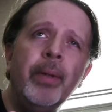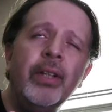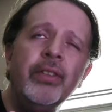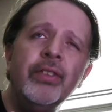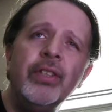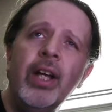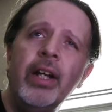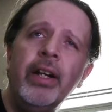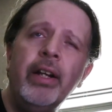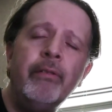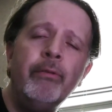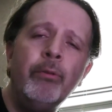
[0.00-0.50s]

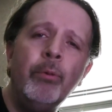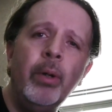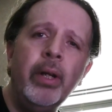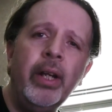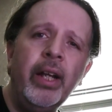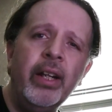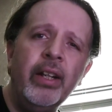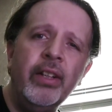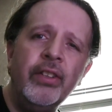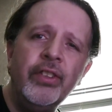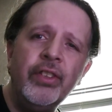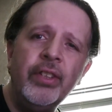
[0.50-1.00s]
because not
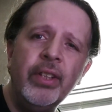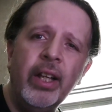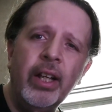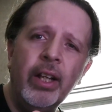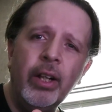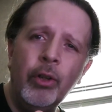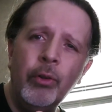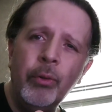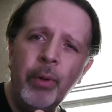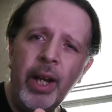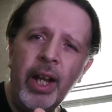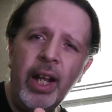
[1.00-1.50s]
everyone can
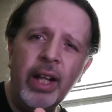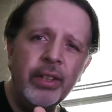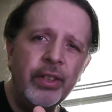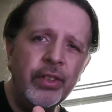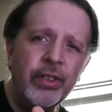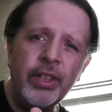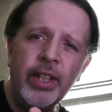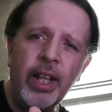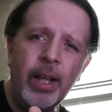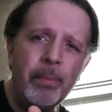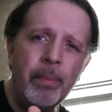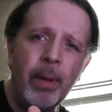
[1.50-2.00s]
agree on
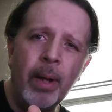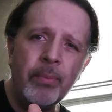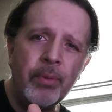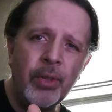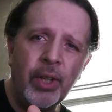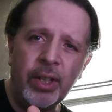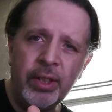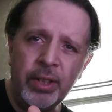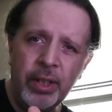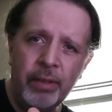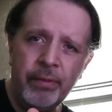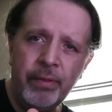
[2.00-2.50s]
the same
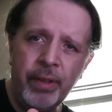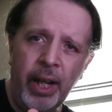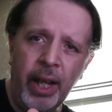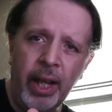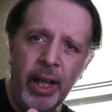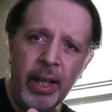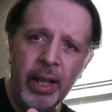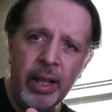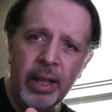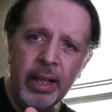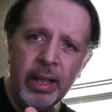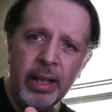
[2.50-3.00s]

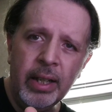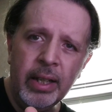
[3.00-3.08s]
objectivity.